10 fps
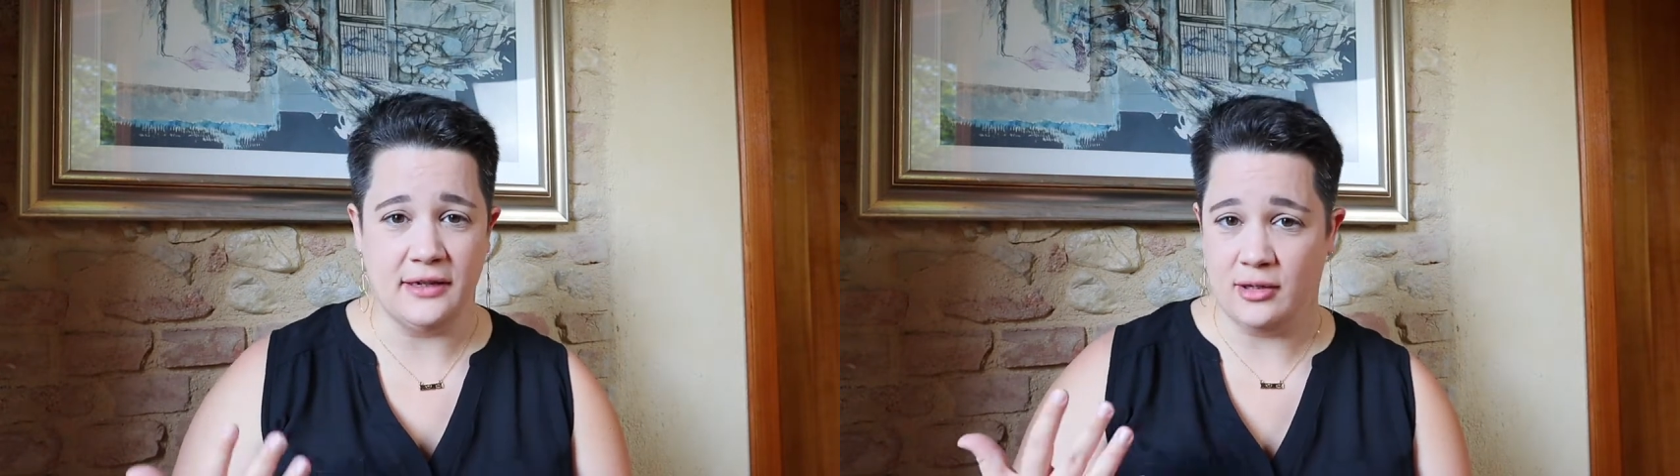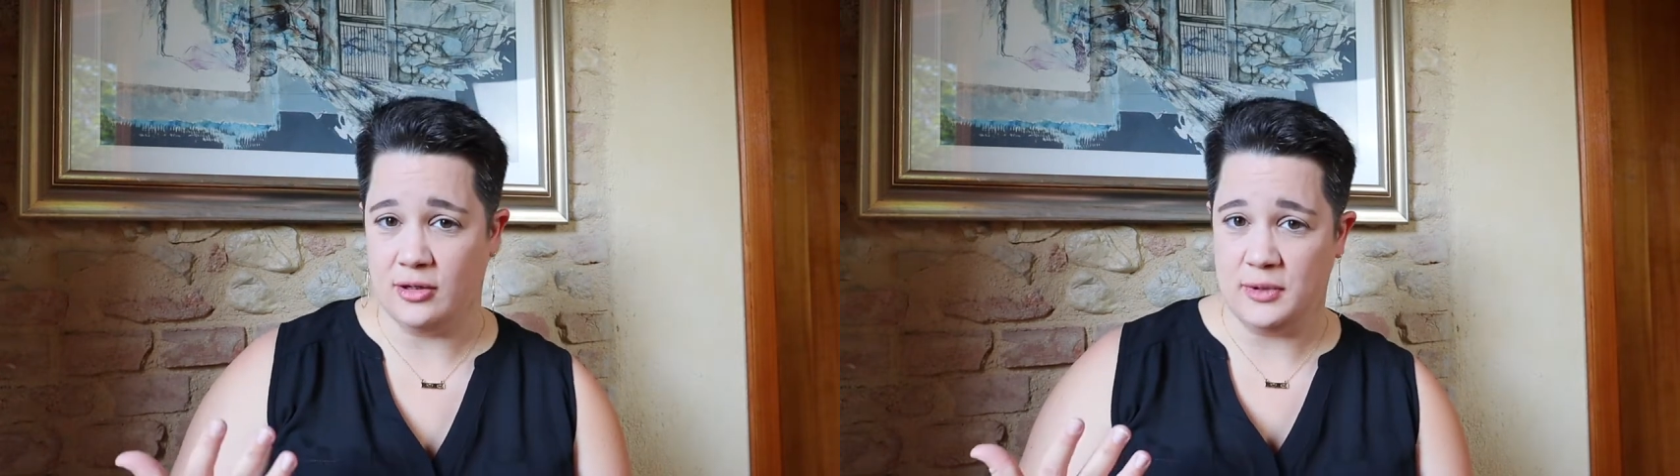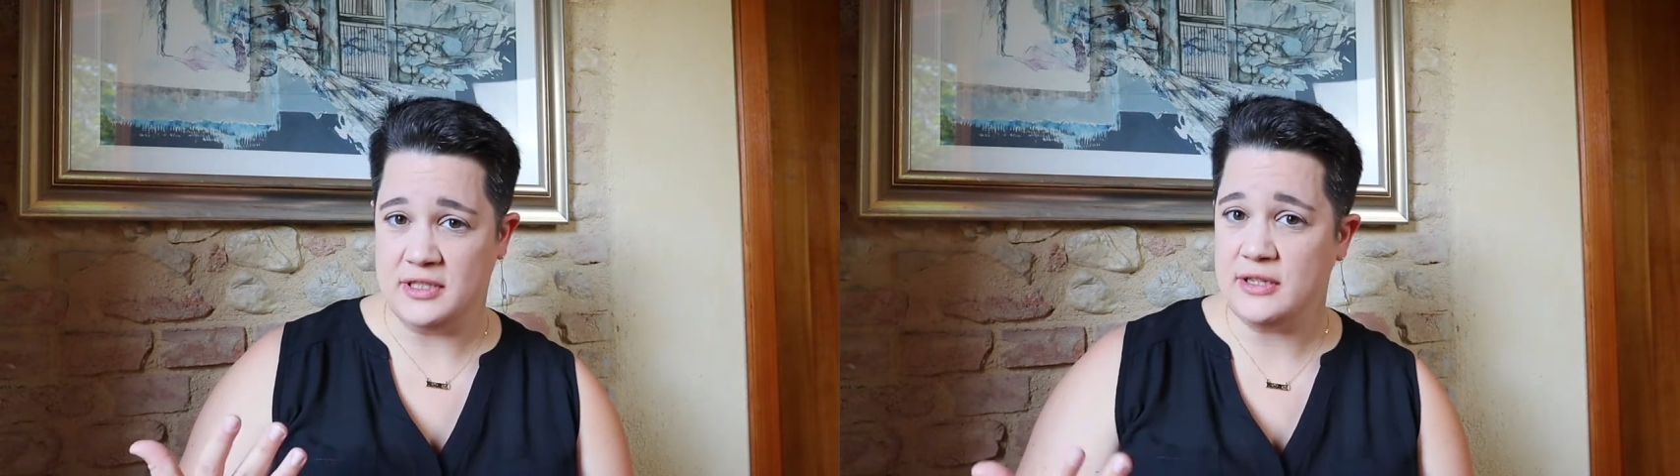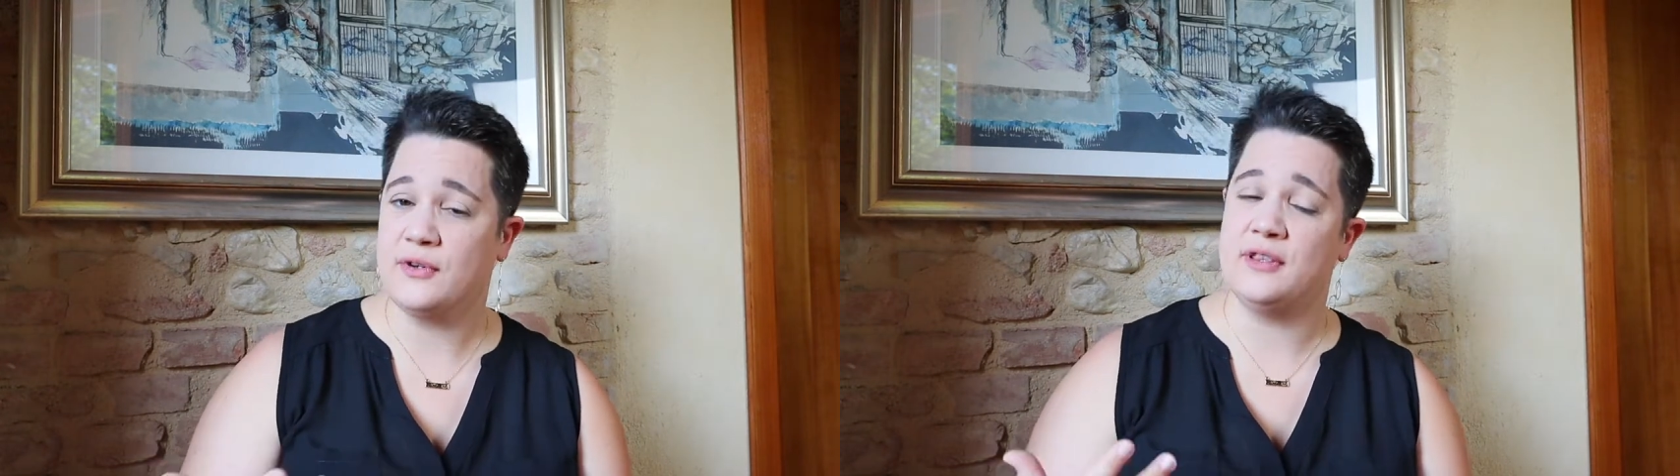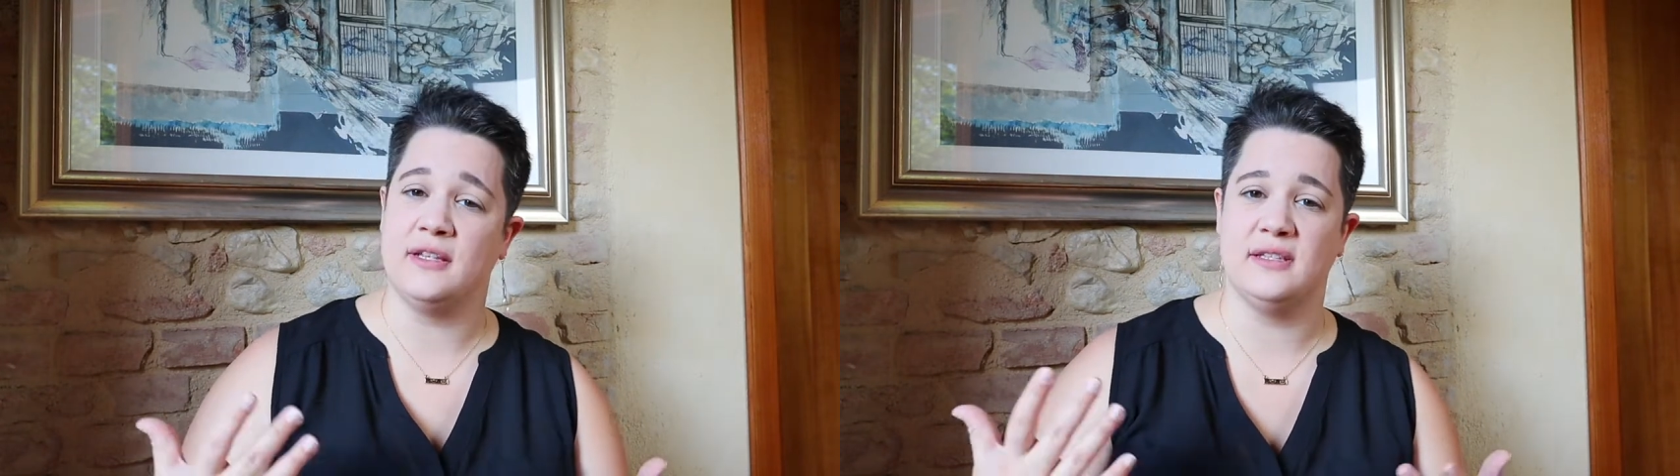a little bit
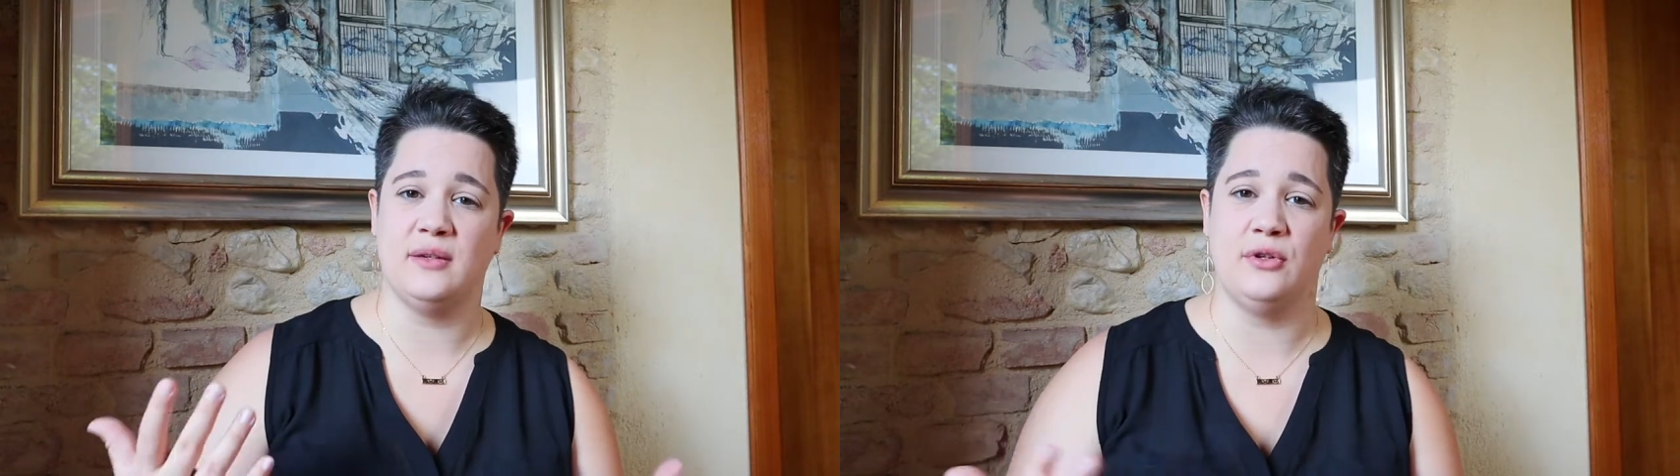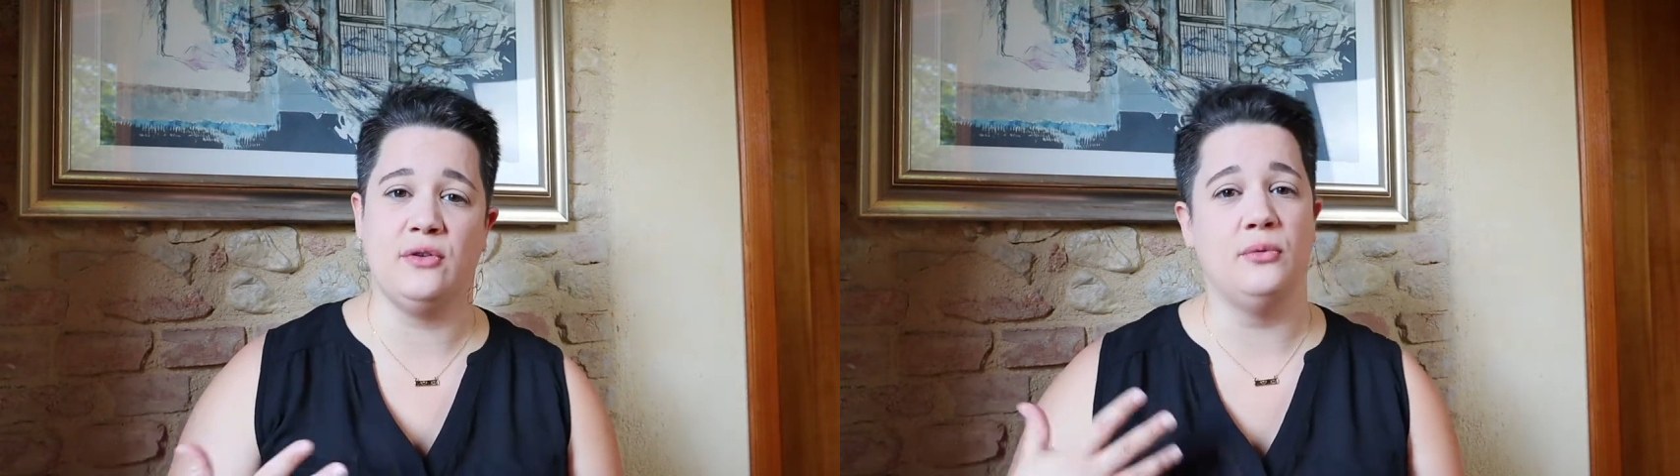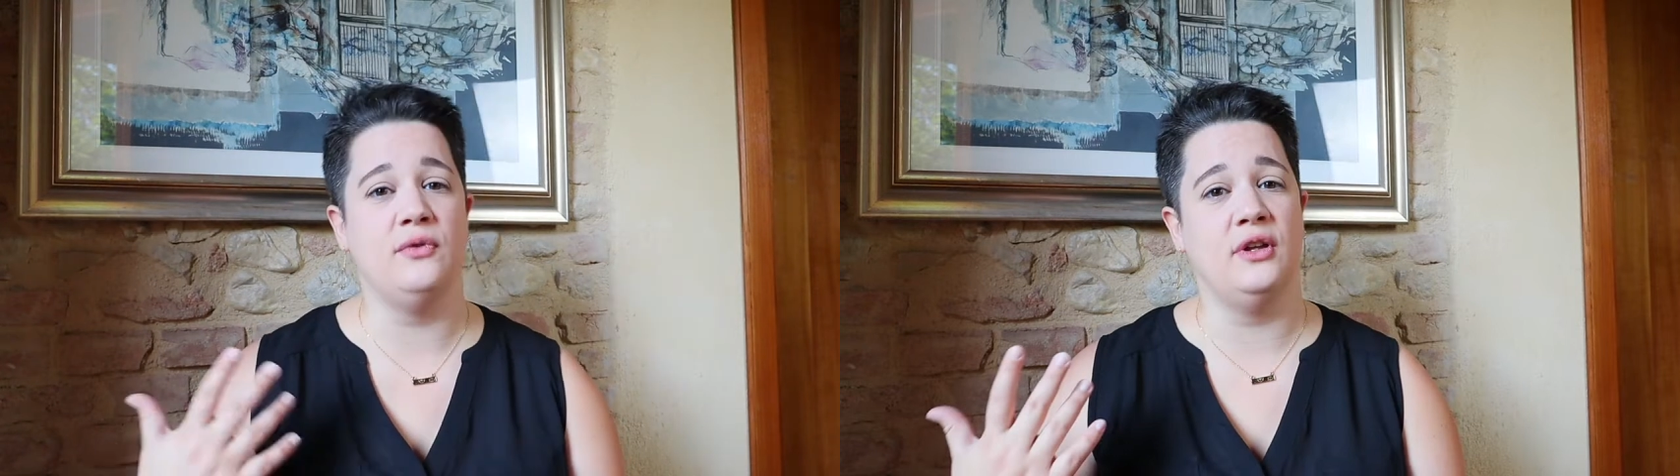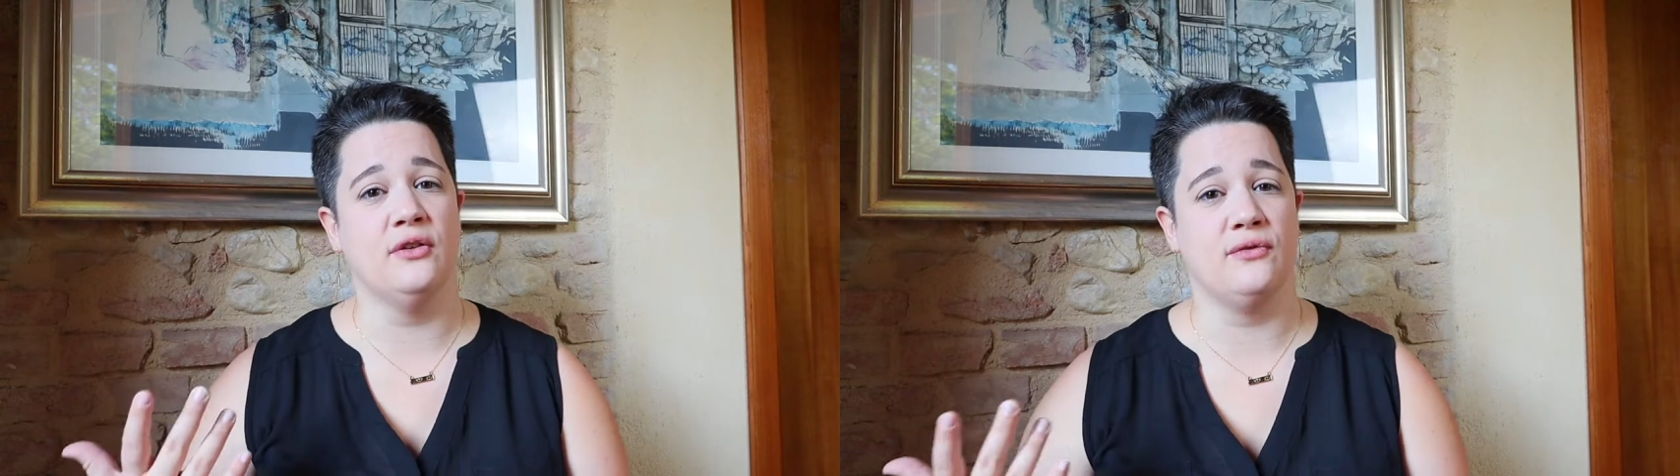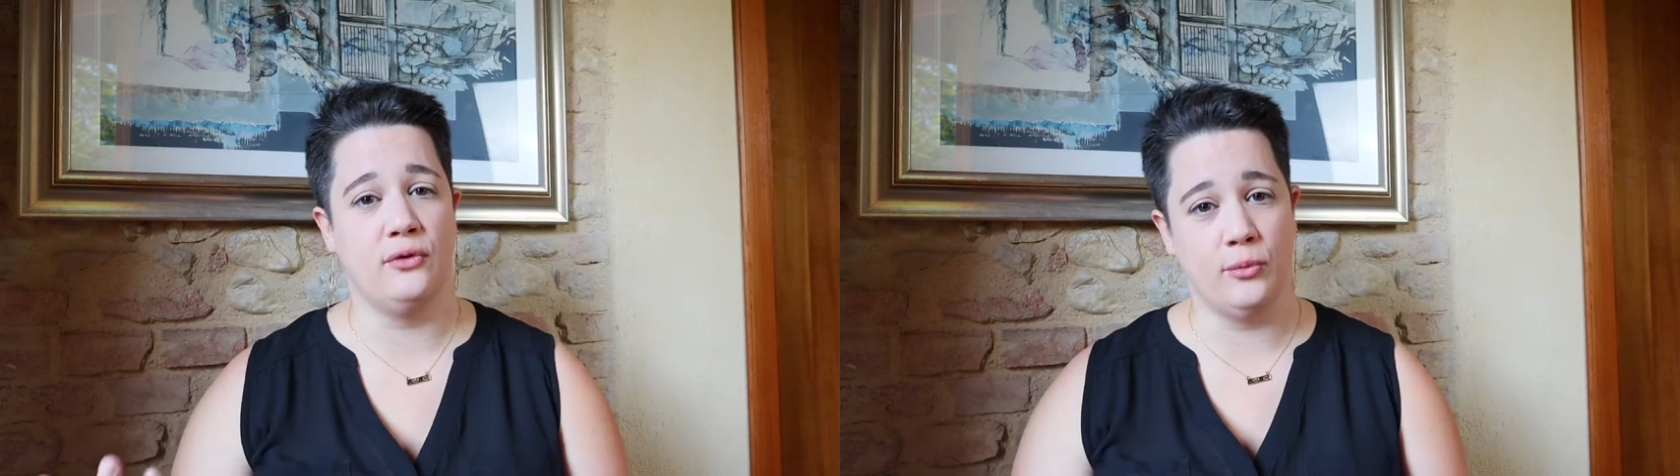different than someone who's moving here
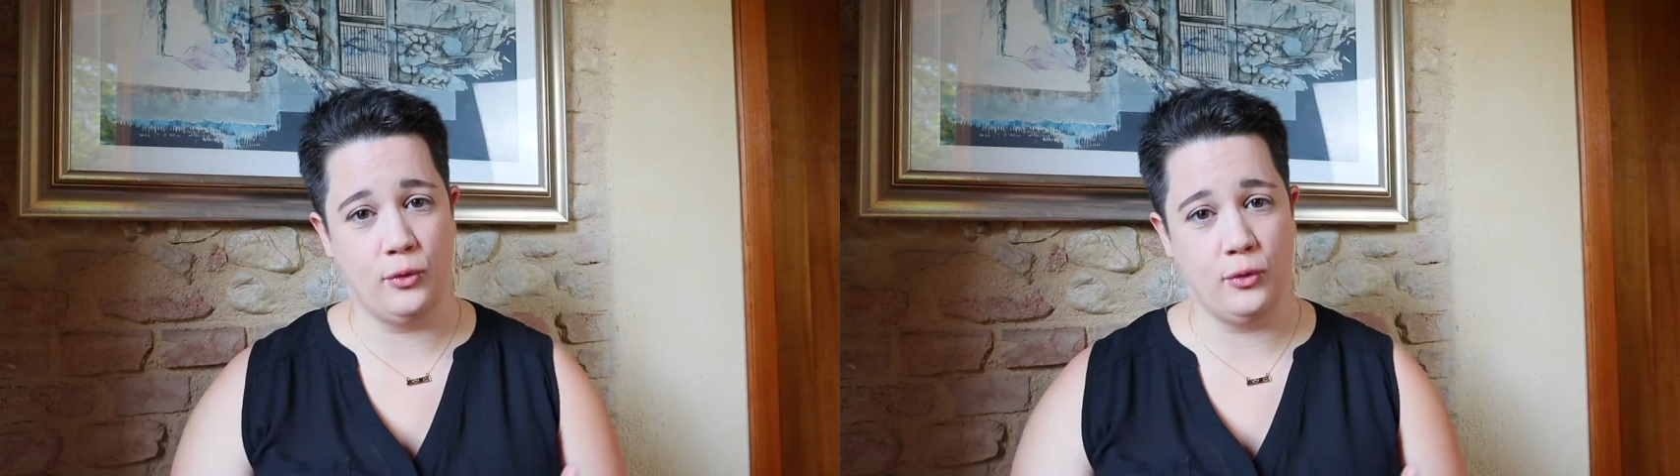for